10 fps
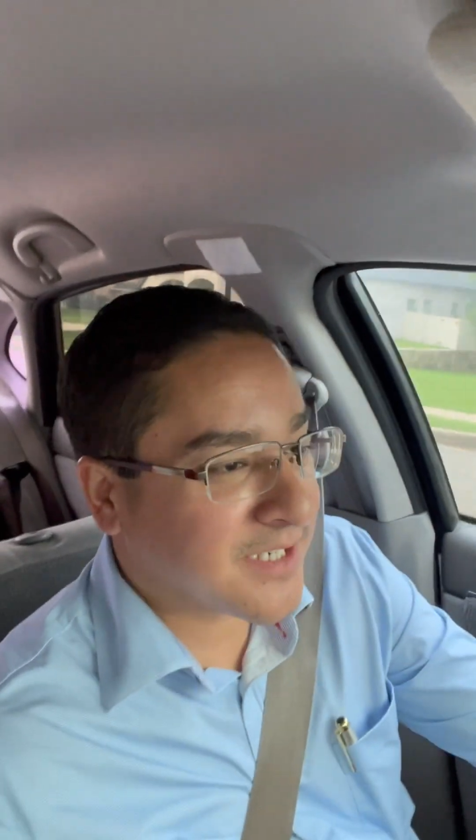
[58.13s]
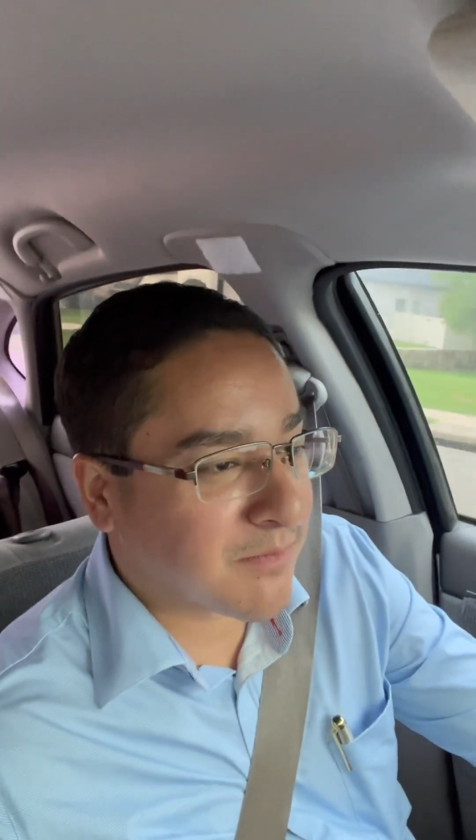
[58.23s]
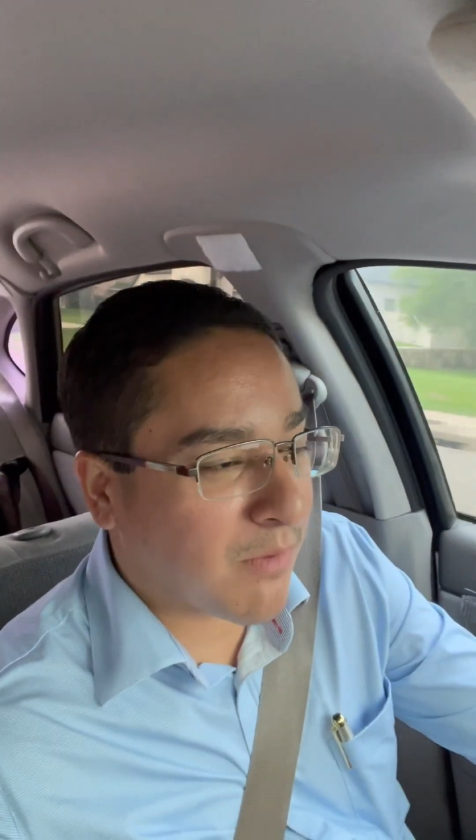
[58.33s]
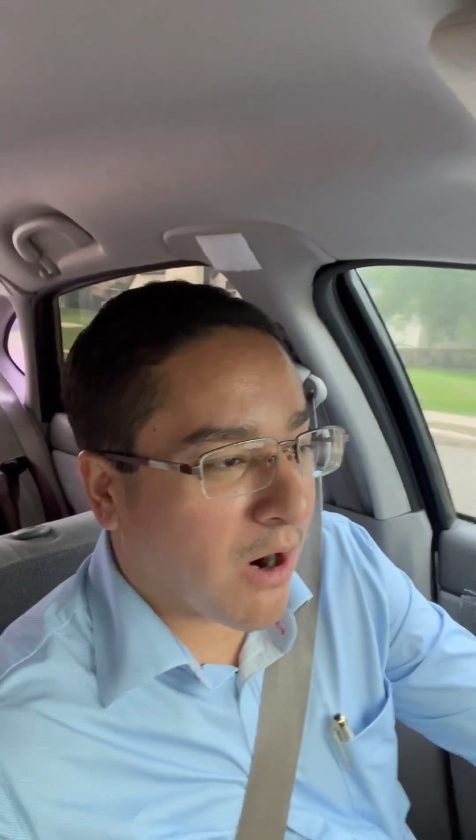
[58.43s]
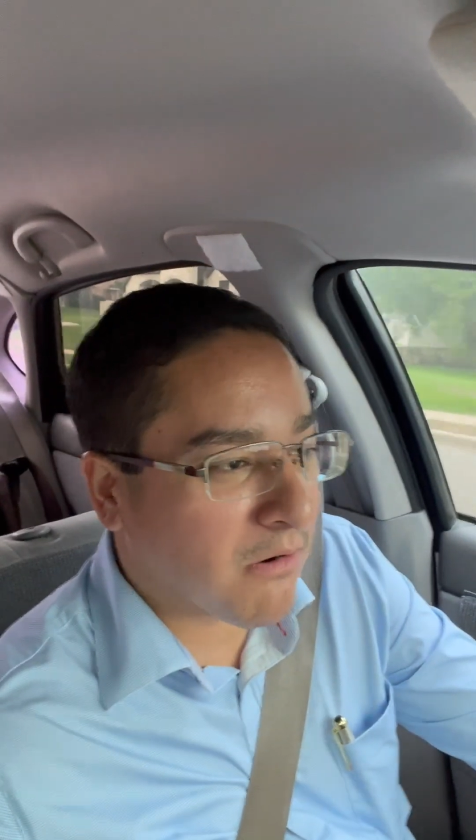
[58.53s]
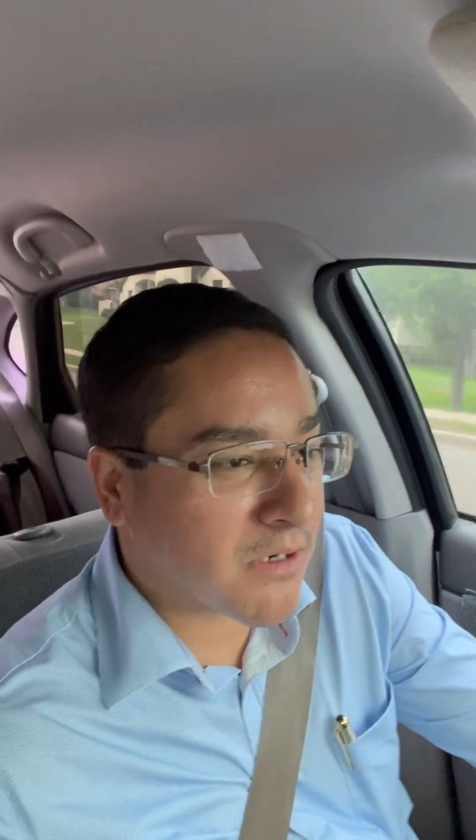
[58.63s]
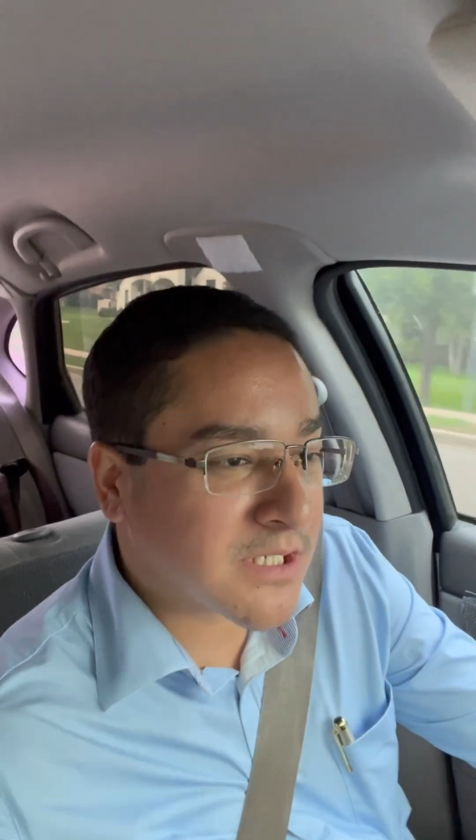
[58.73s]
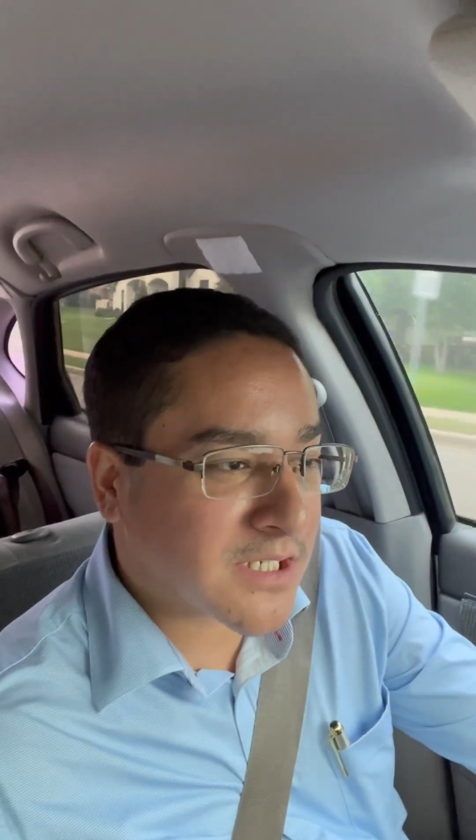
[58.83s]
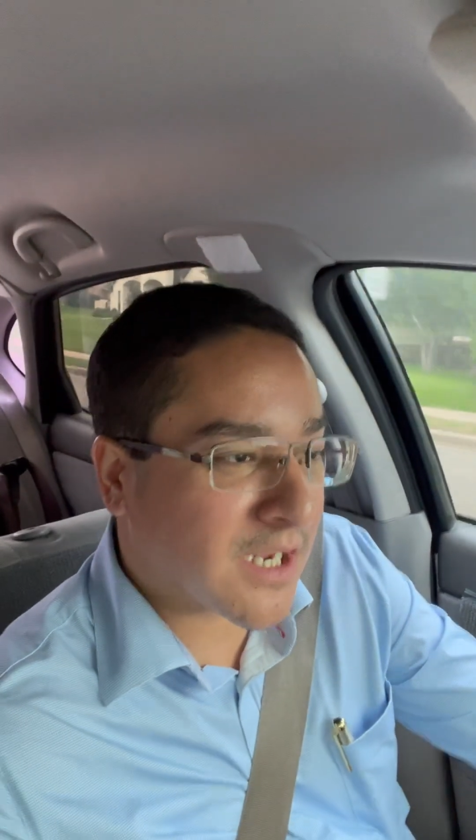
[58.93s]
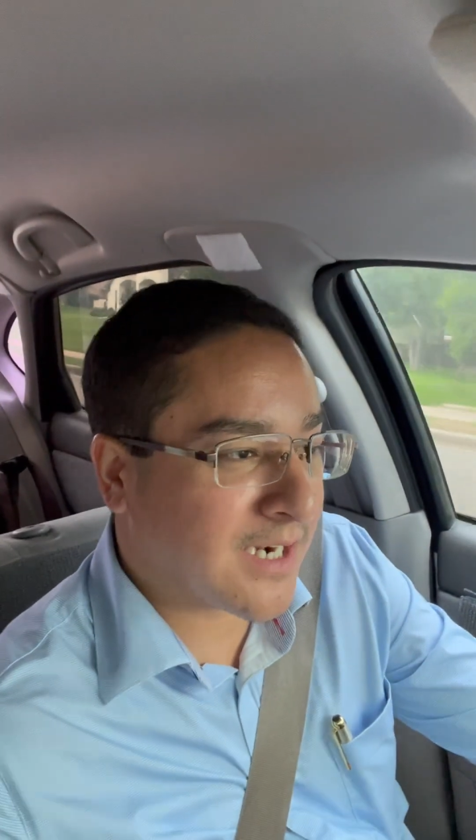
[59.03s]
tomorrow, and
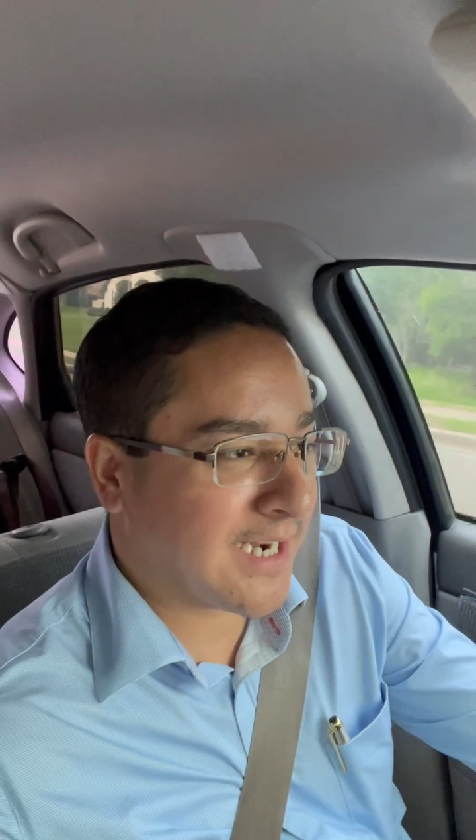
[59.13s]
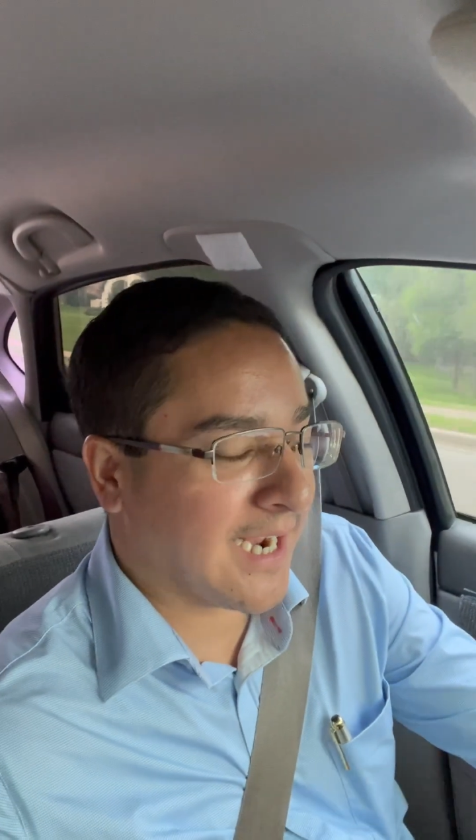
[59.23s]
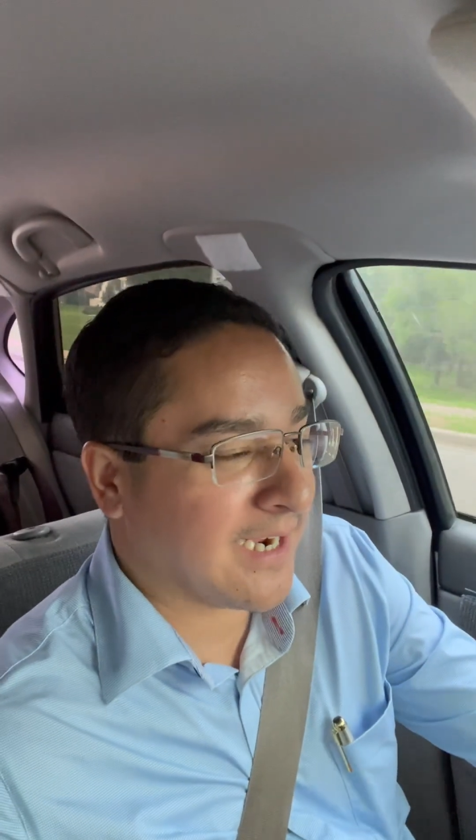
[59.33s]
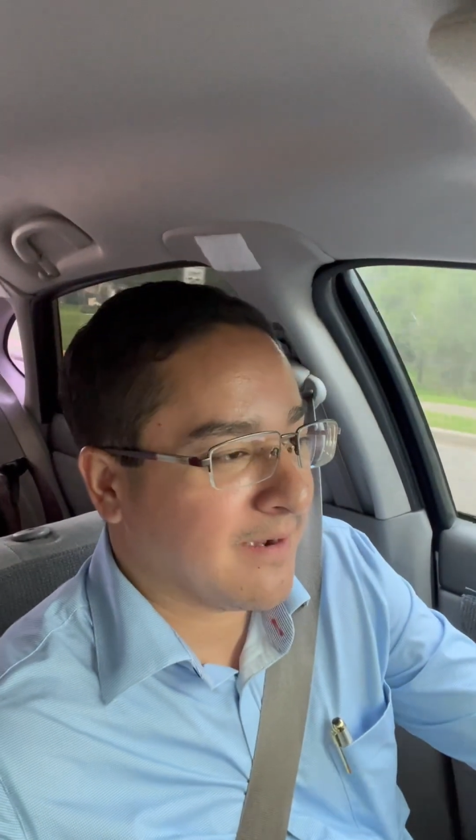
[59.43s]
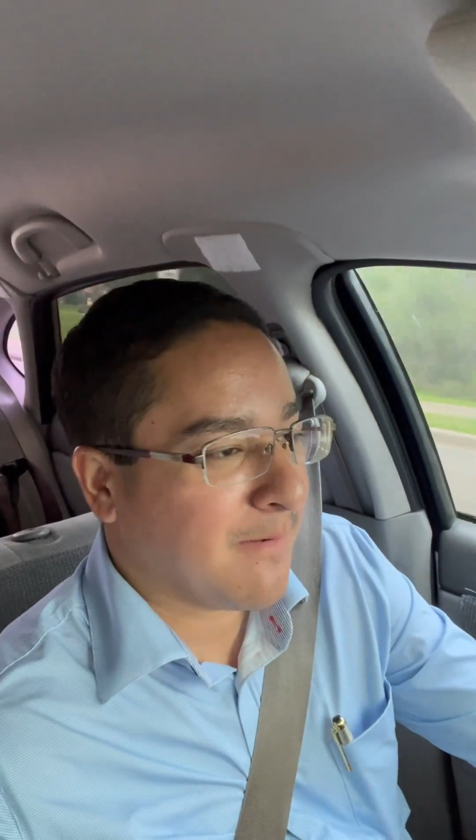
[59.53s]
Sunday.